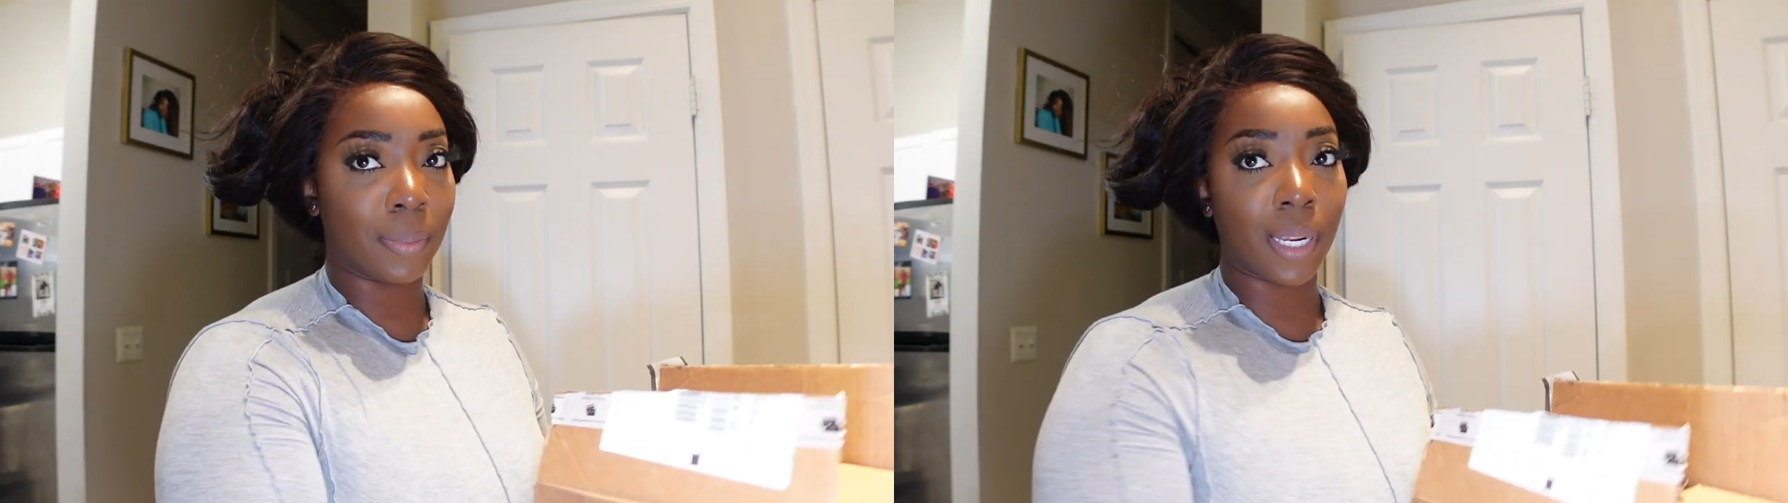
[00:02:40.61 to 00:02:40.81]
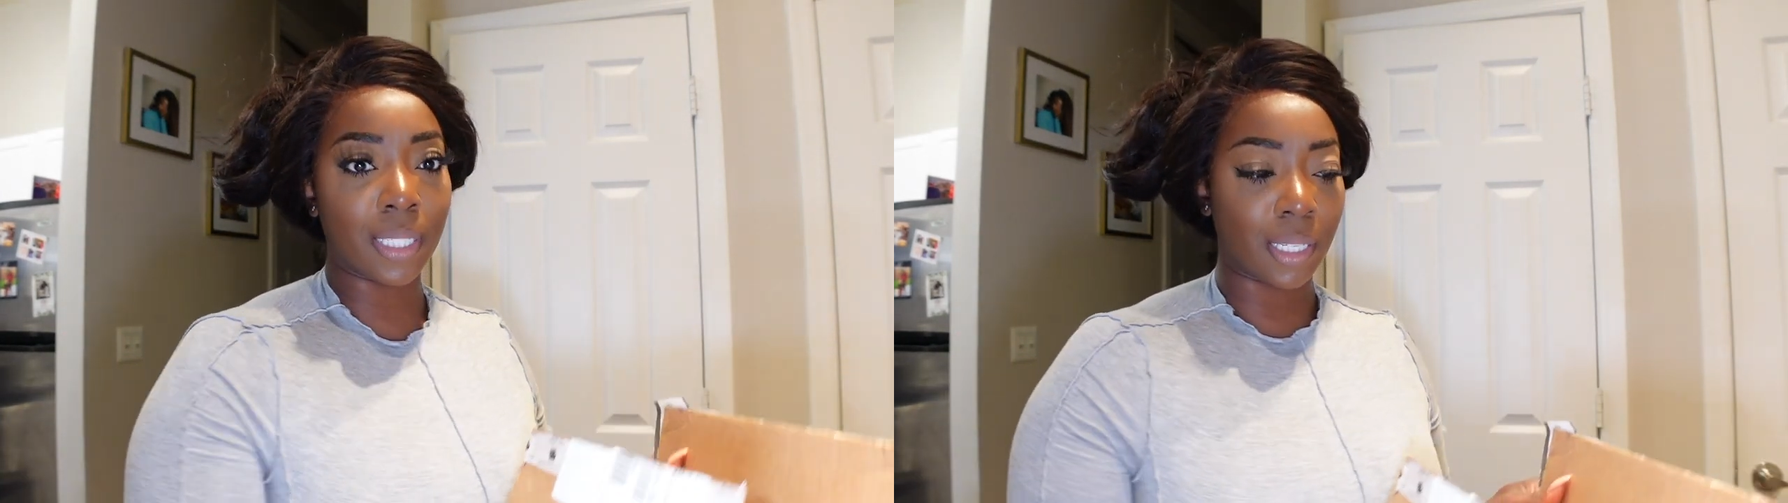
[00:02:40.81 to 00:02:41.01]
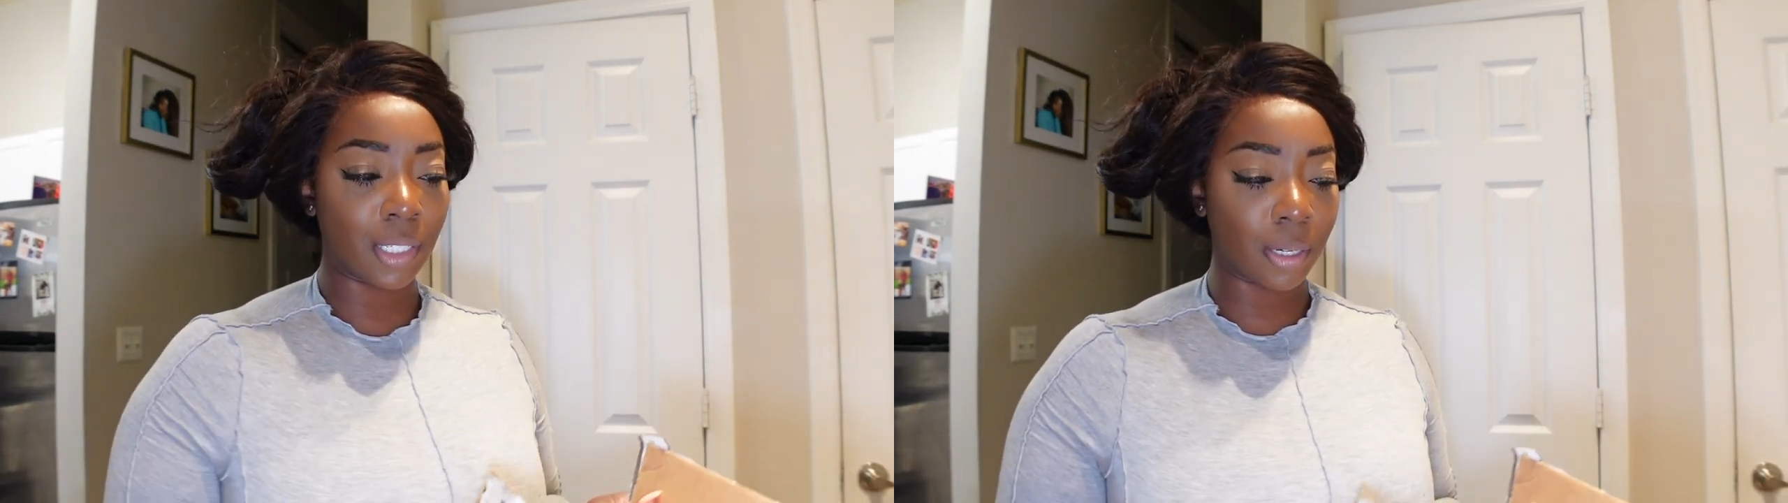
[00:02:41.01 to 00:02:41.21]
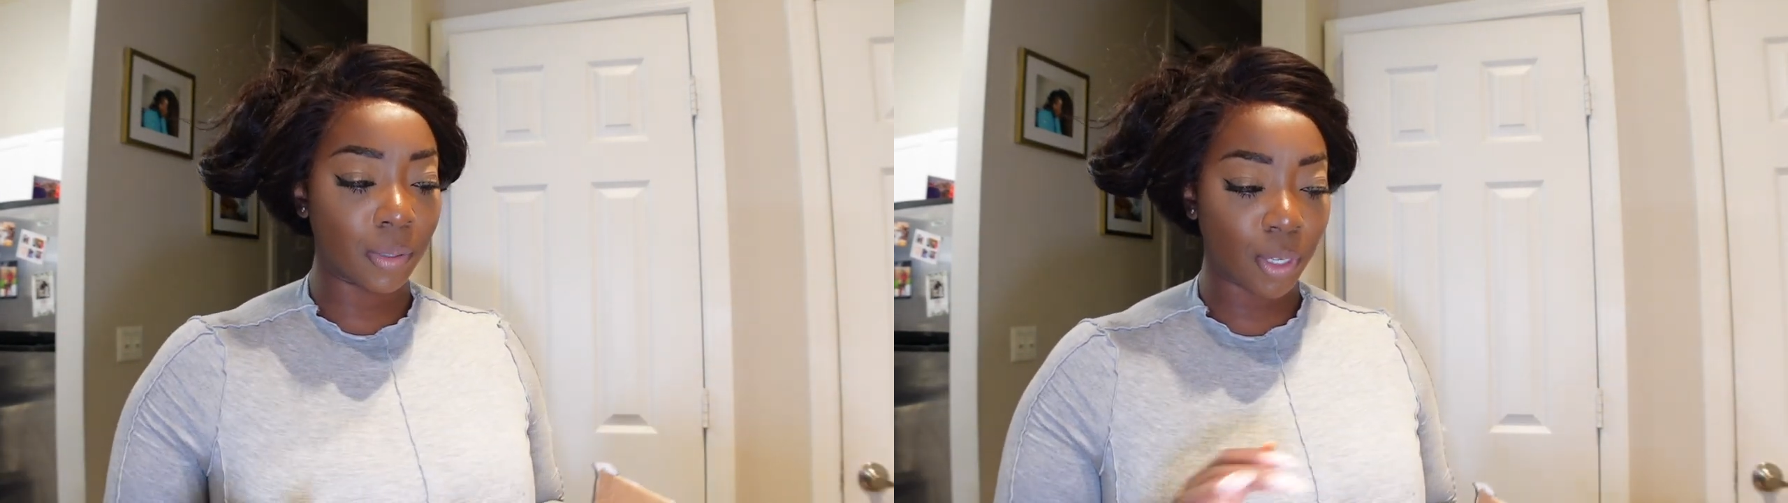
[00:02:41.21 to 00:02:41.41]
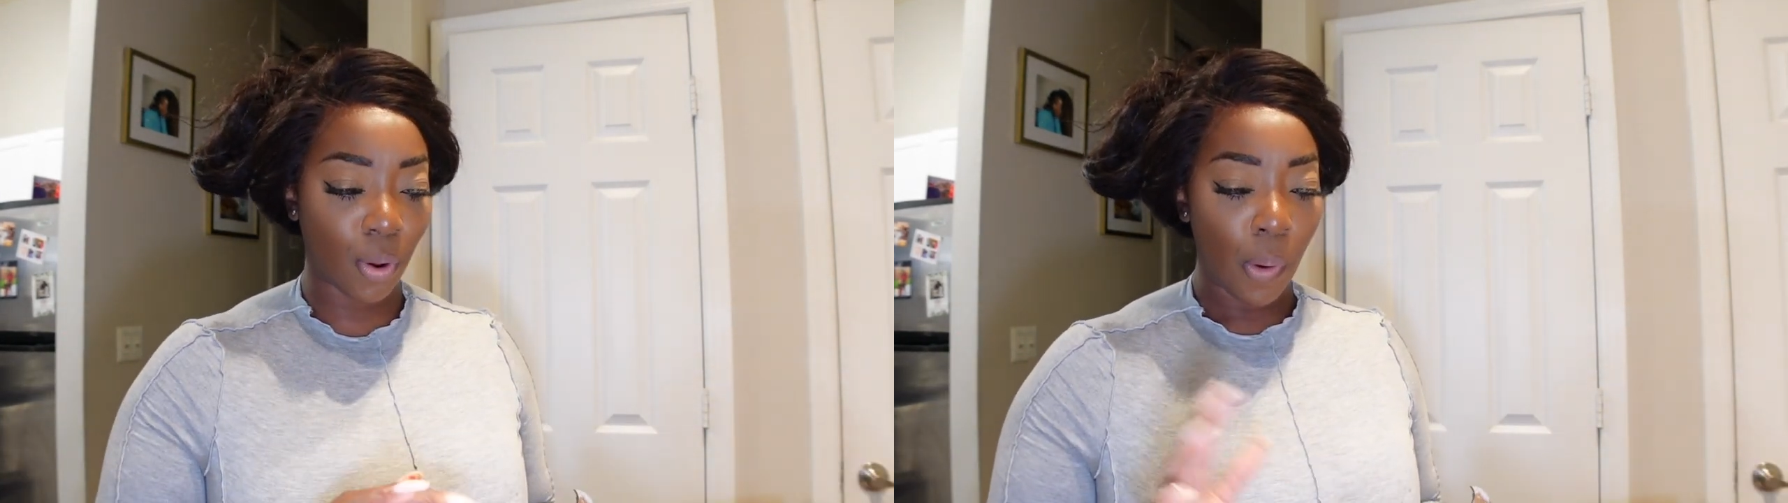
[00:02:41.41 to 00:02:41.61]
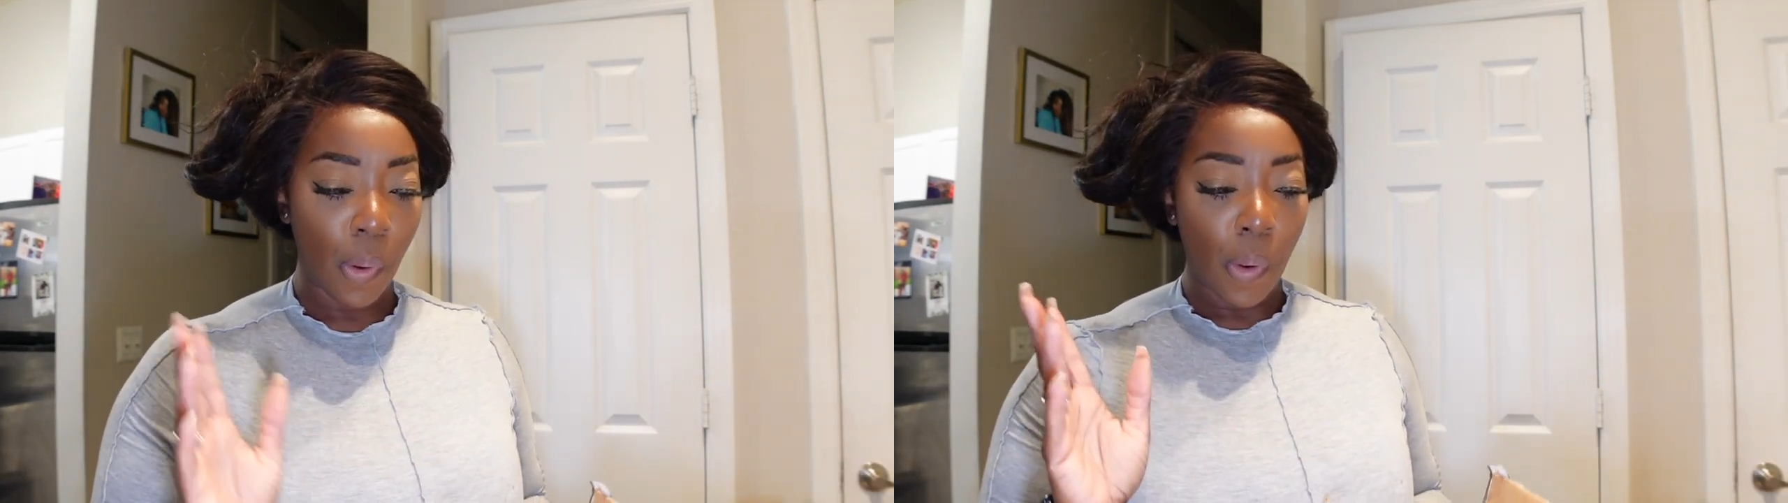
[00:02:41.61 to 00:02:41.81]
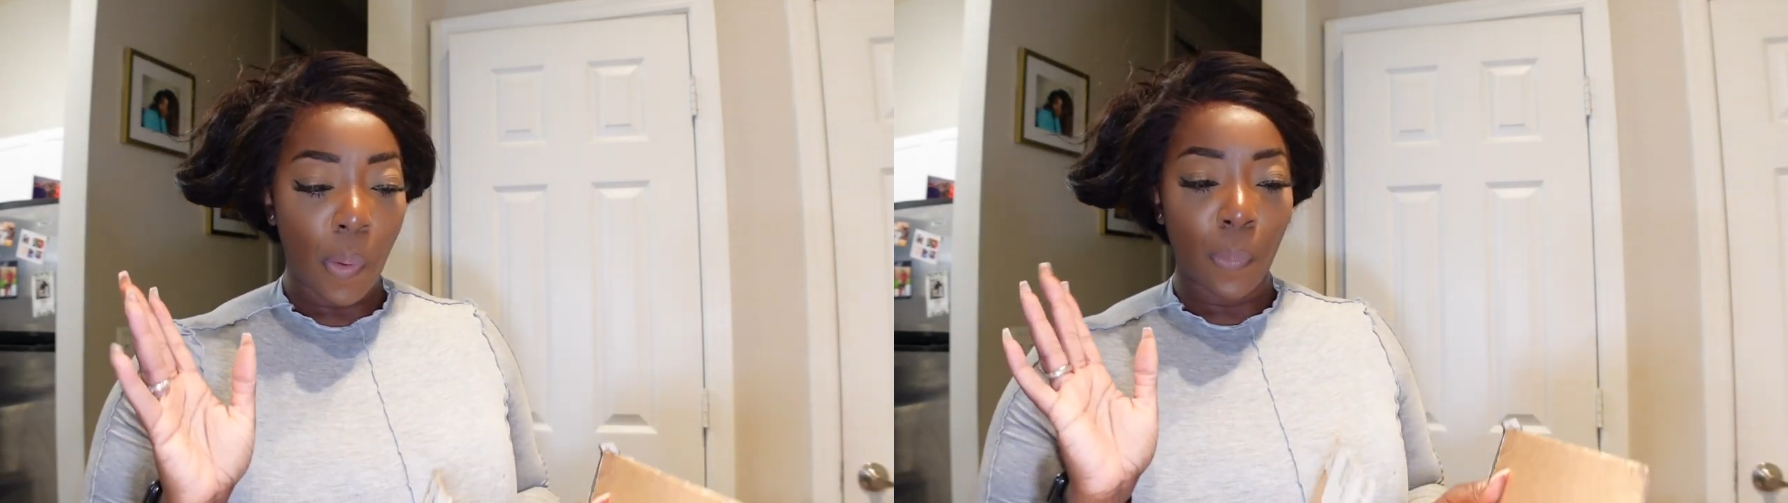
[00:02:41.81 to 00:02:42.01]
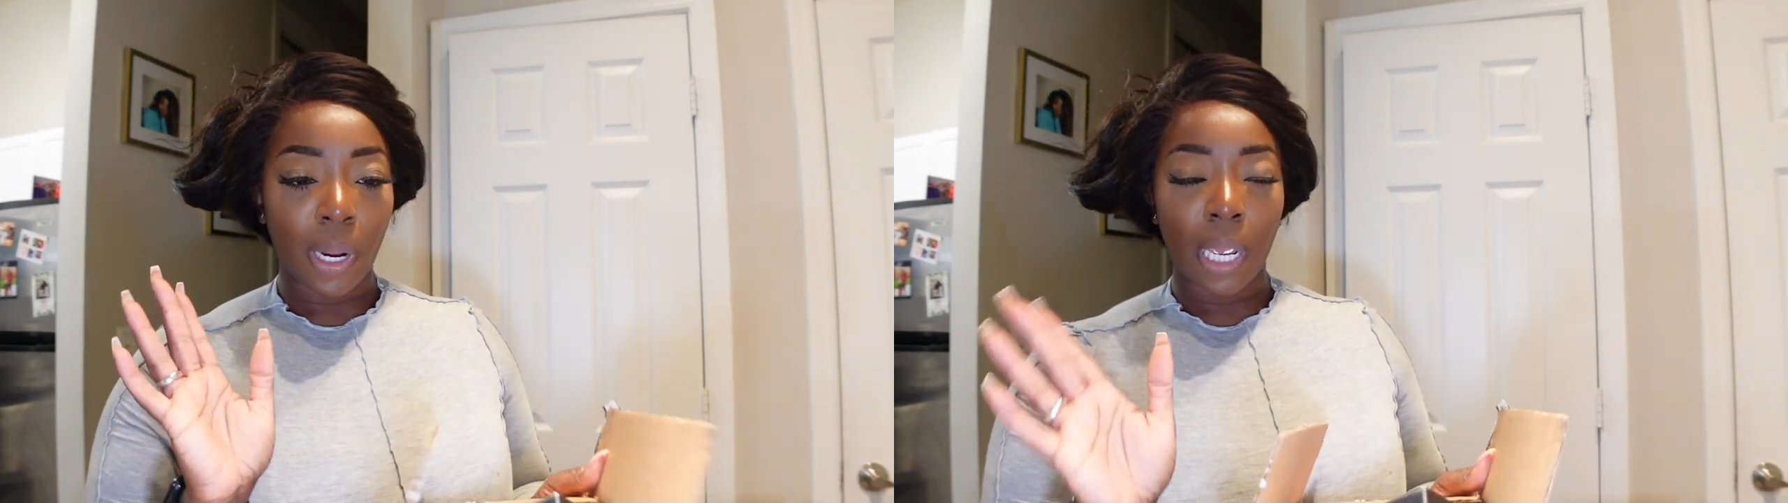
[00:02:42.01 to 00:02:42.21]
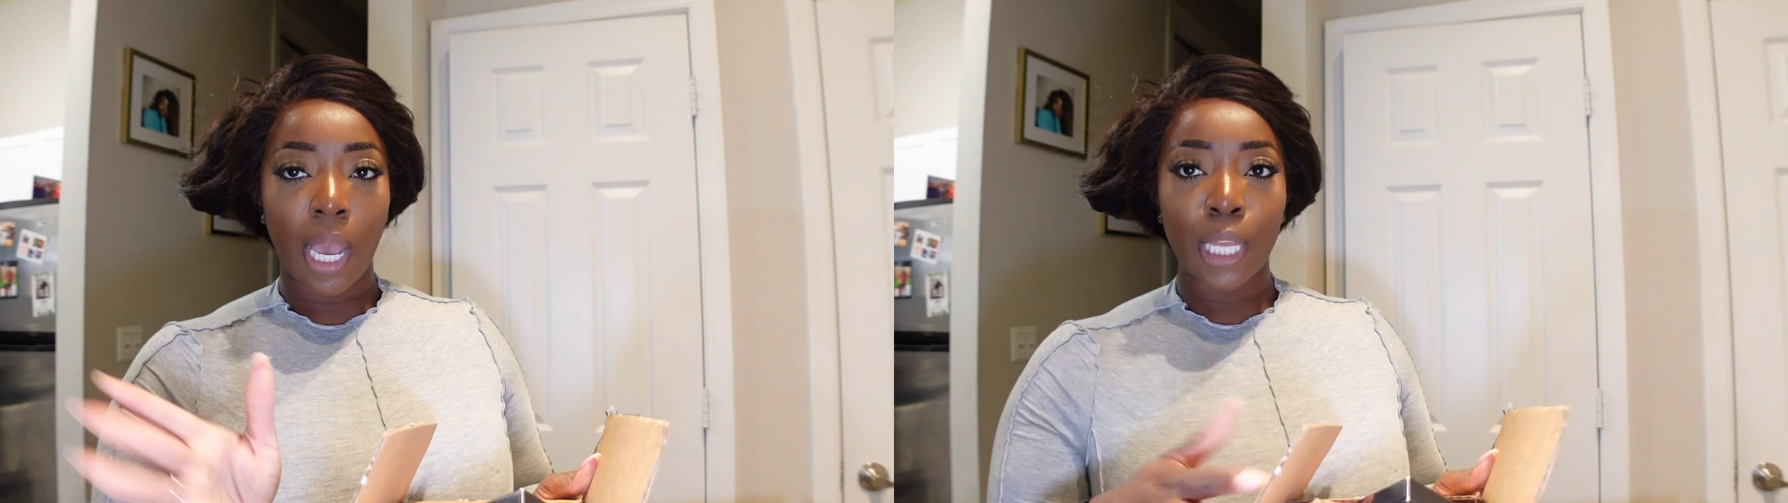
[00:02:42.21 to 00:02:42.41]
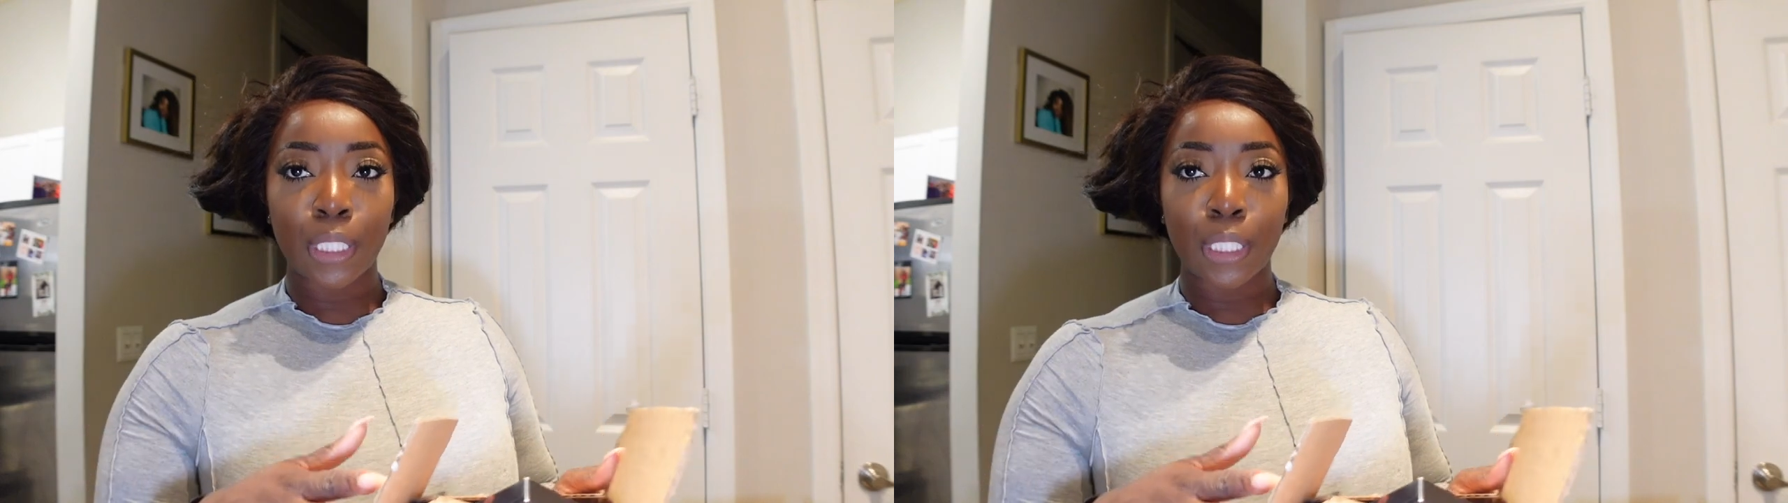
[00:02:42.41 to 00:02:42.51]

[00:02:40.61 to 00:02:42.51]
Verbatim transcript: but I guess I'll share with y'all what I got.